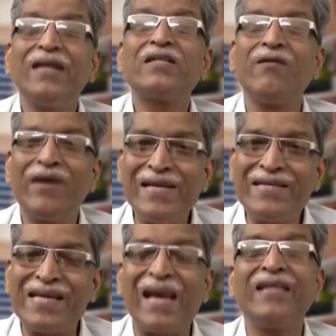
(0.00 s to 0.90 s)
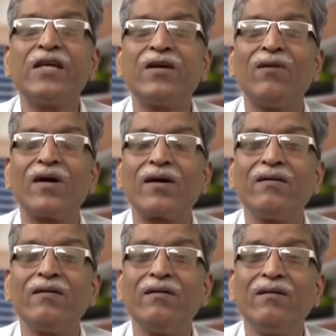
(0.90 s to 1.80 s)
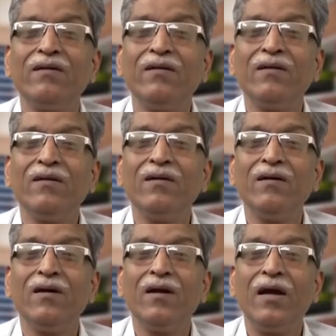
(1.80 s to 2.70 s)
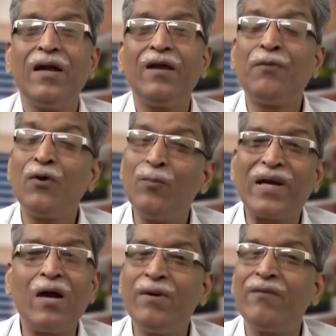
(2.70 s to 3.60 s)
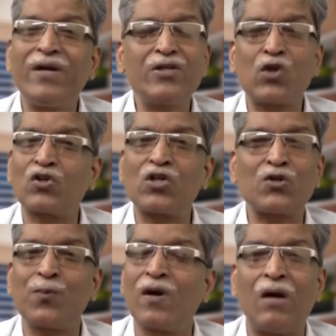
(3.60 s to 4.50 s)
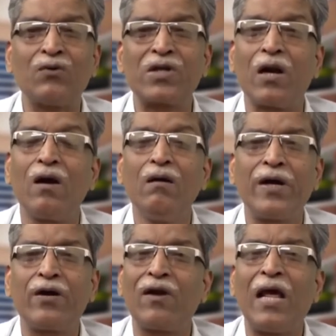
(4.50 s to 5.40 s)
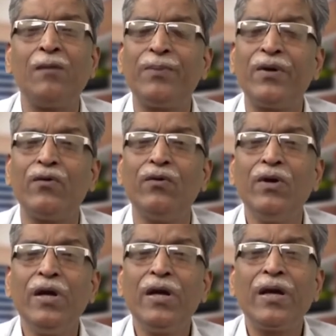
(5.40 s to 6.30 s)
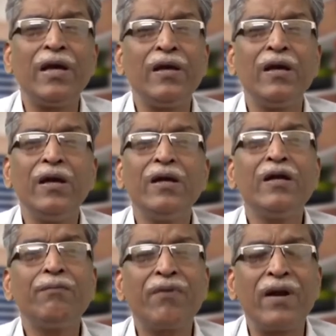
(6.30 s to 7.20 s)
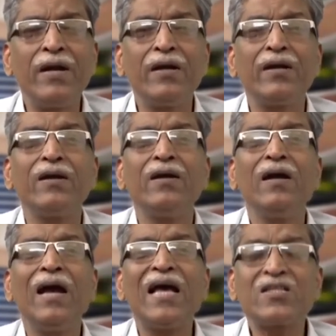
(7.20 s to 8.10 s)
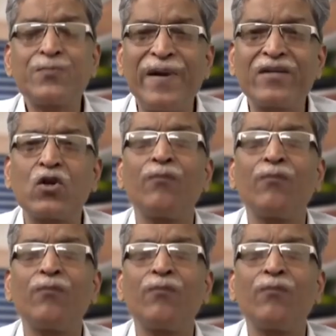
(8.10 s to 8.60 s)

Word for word: it's a very challenging work if you become a very successful counselor it will help you in different aspects